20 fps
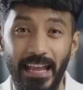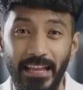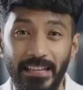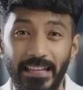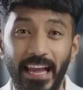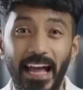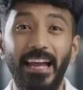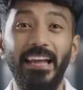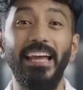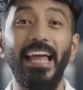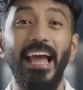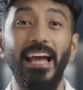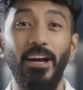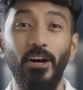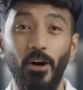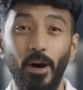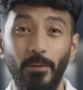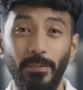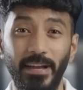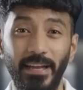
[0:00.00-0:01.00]
entire
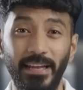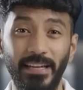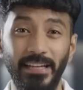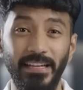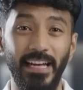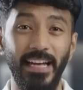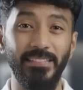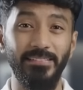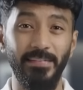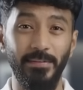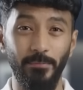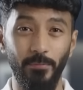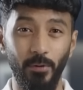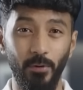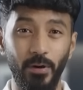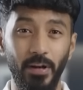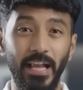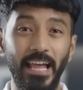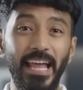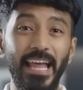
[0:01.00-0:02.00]
economic index
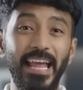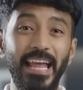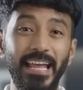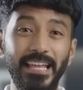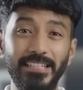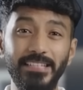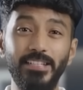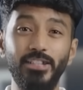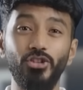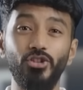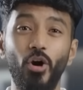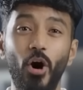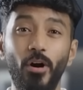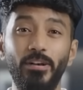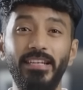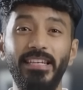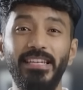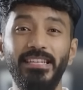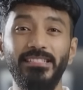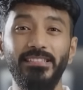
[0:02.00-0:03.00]
report. Here is a
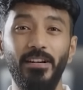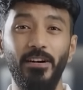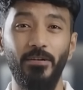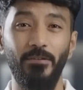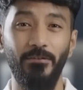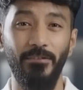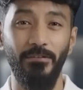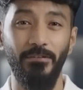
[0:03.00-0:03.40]
short teaser of